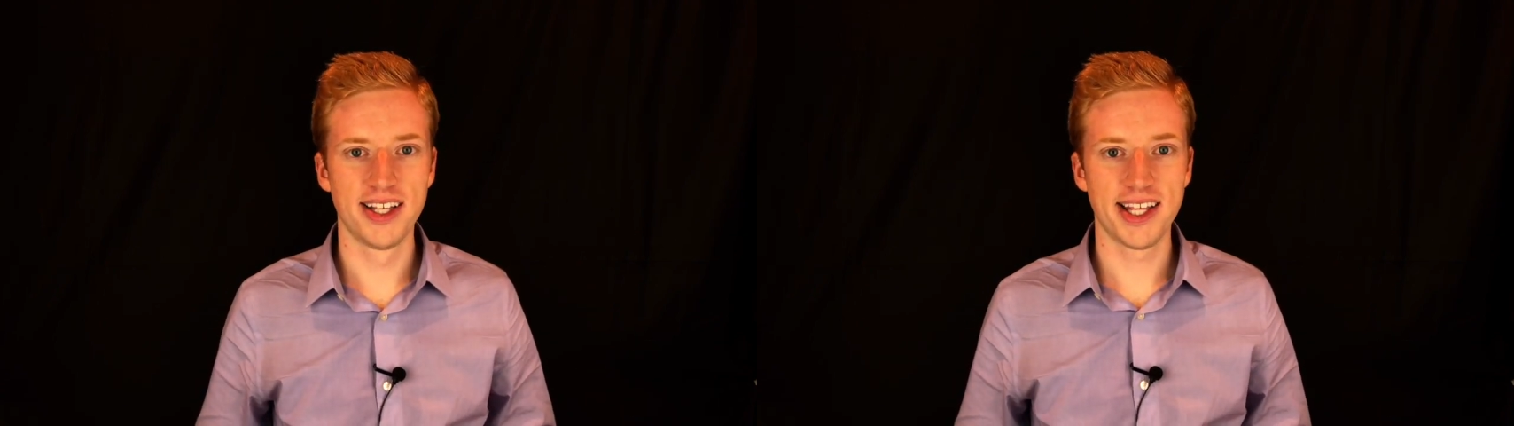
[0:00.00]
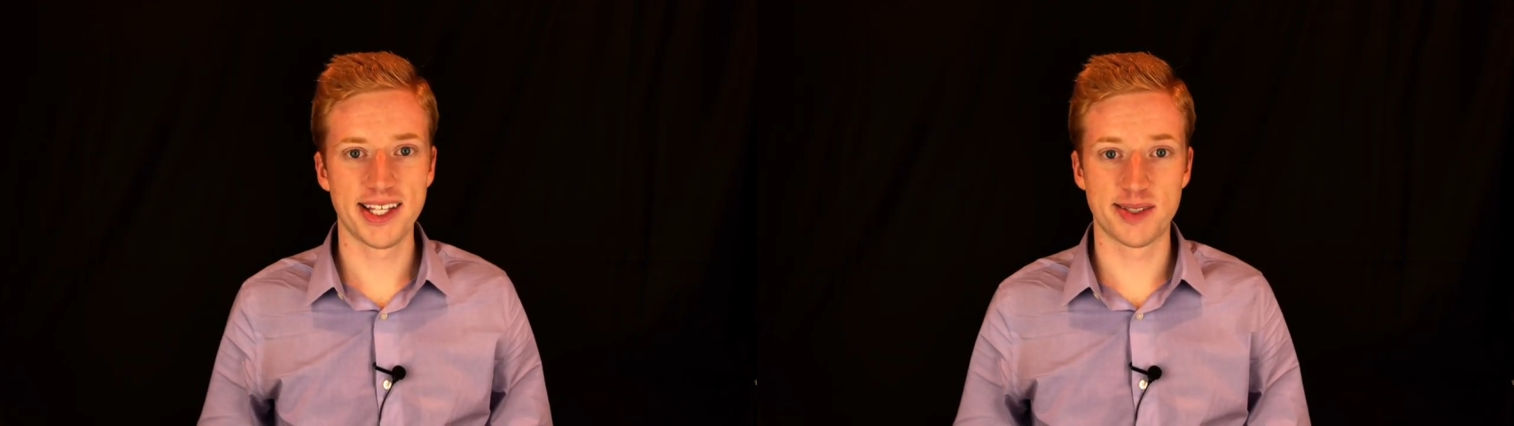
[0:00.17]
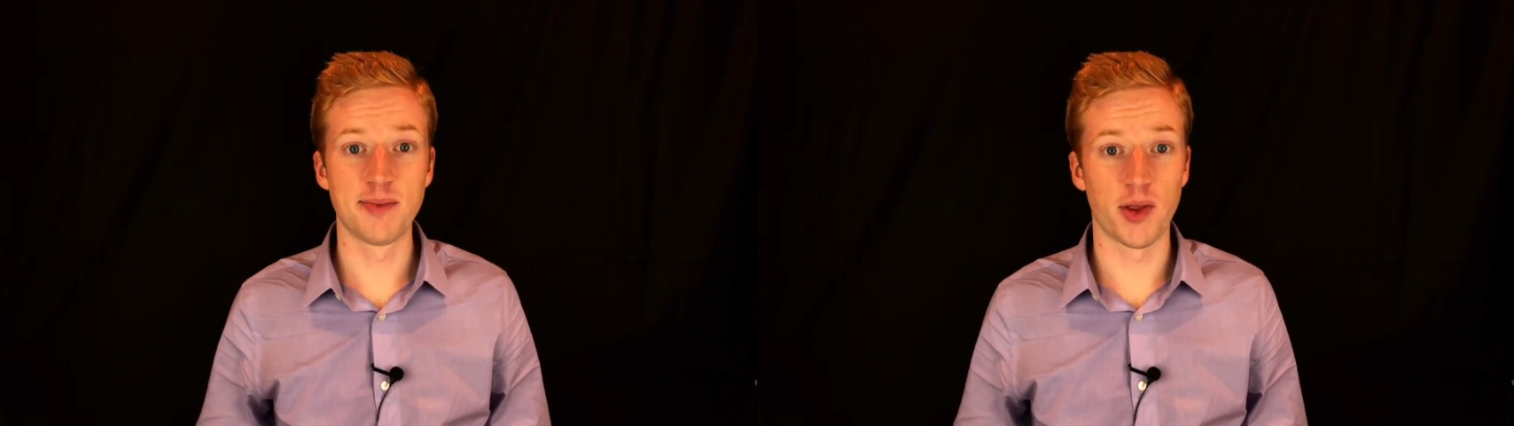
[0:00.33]

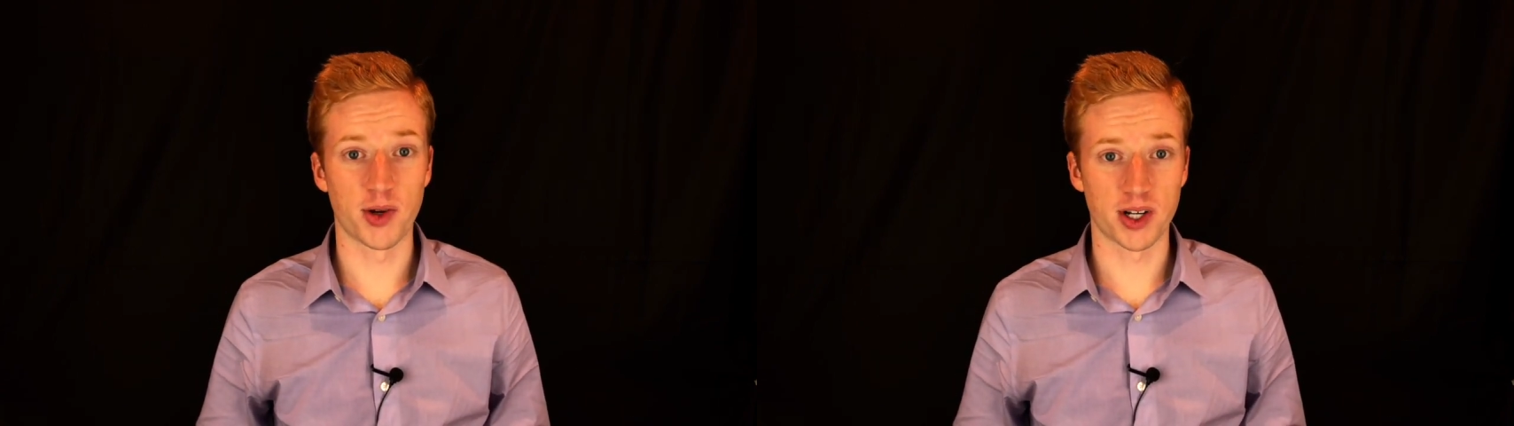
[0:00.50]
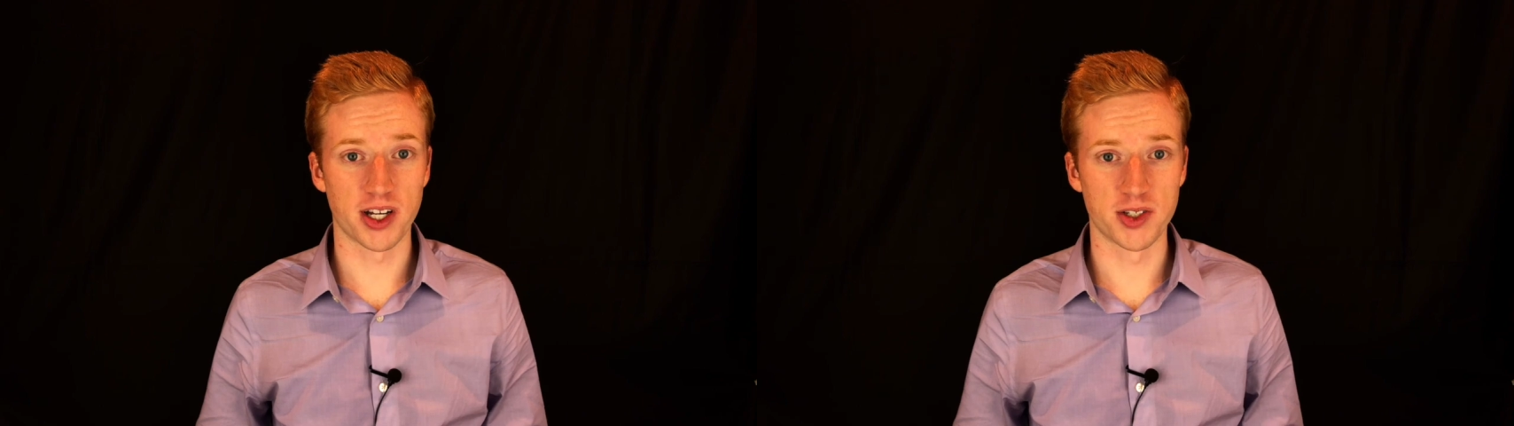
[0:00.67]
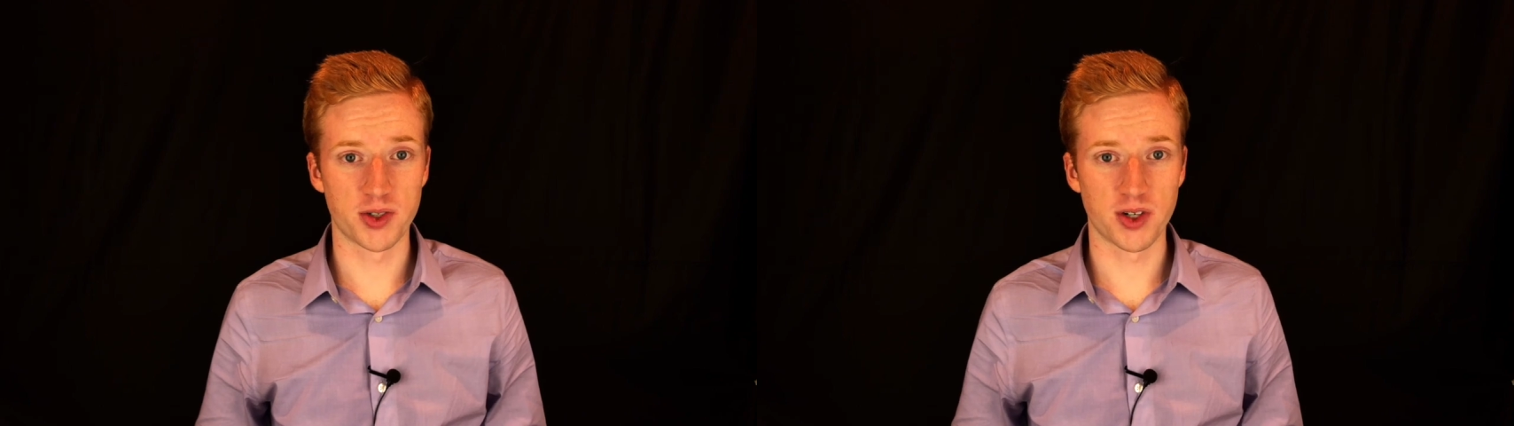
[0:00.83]
his mother
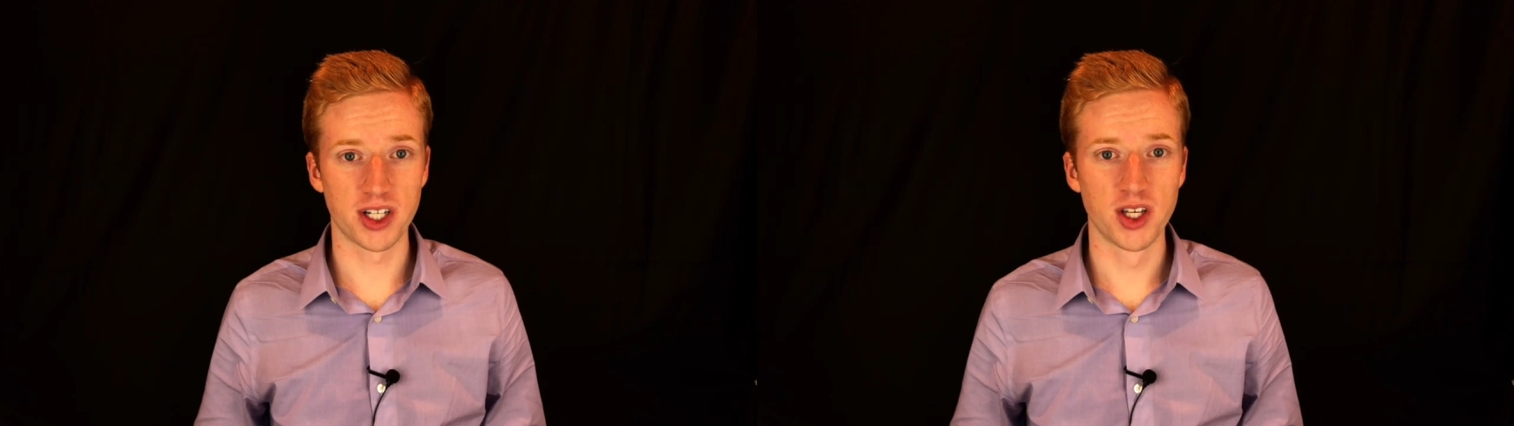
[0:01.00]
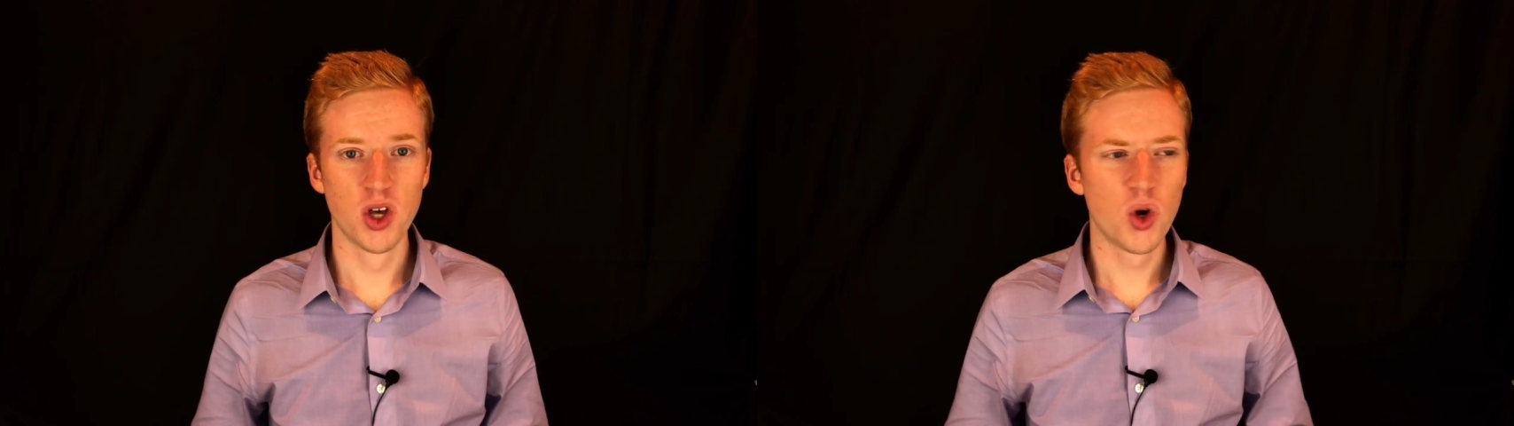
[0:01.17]
country,